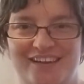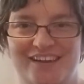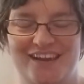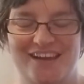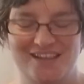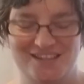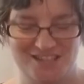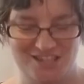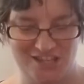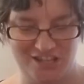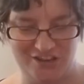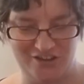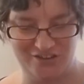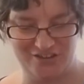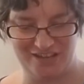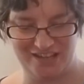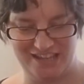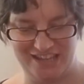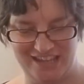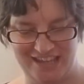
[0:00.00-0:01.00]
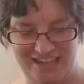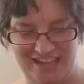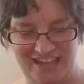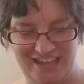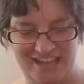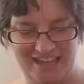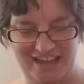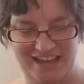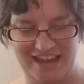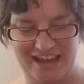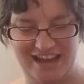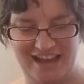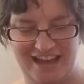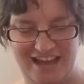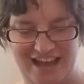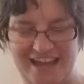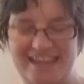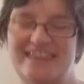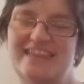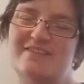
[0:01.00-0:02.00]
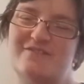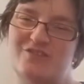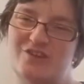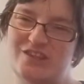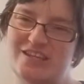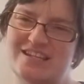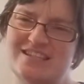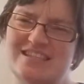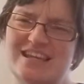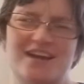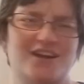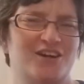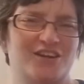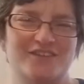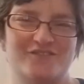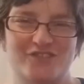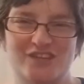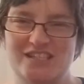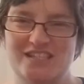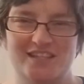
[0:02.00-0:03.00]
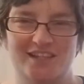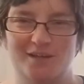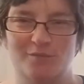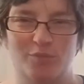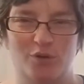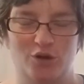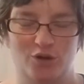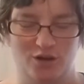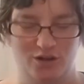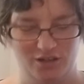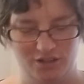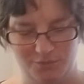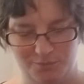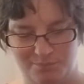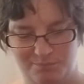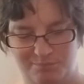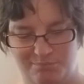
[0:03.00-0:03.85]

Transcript: And so, I think for this, I could have easily purled.